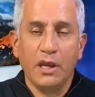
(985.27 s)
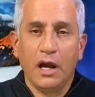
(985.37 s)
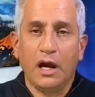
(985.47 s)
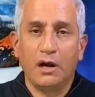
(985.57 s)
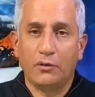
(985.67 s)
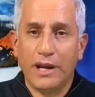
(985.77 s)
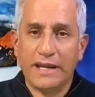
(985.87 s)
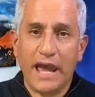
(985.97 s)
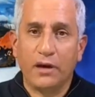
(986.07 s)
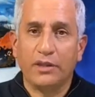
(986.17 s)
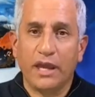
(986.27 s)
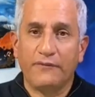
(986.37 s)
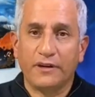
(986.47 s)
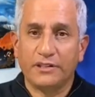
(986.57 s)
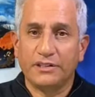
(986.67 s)
Right now, the
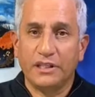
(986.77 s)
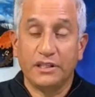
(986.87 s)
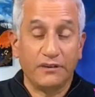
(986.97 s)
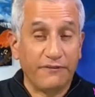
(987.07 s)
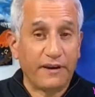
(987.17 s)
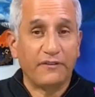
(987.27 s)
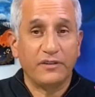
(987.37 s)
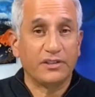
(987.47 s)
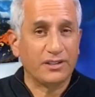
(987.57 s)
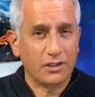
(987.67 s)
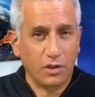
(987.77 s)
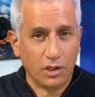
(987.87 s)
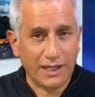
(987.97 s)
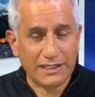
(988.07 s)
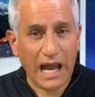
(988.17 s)
efficacy, the effectiveness doesn't
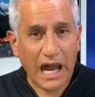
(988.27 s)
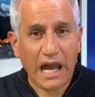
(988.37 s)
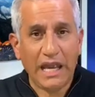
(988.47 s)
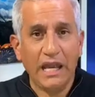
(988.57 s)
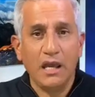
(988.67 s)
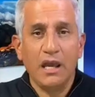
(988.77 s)
look as high,